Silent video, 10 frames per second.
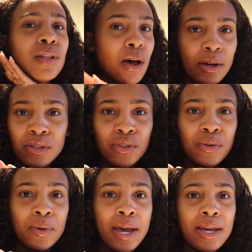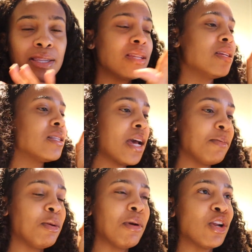vlogs to you guys in a
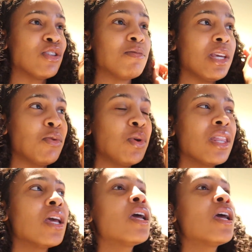timely manner to begin with,